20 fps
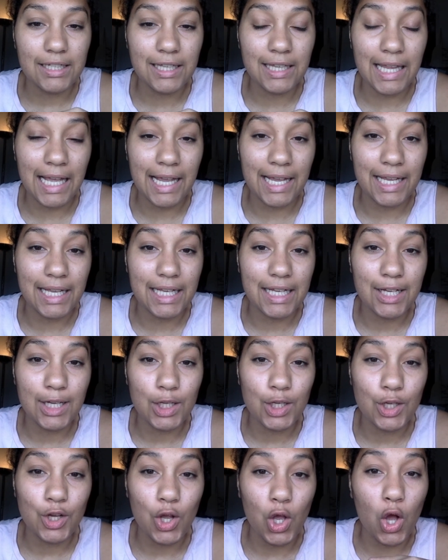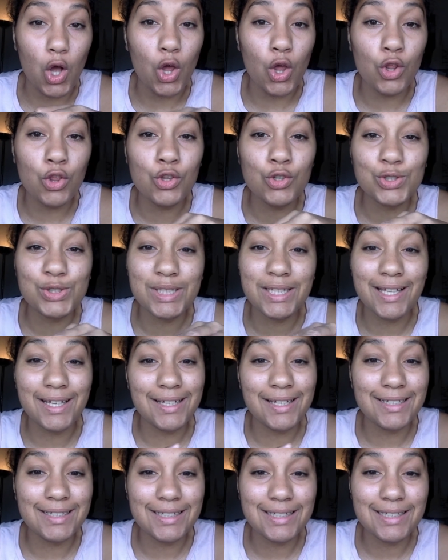like all those
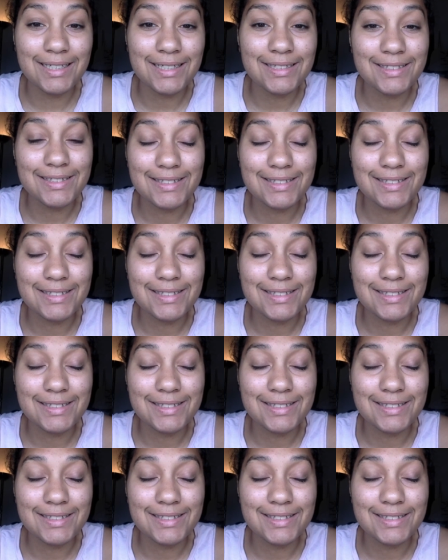things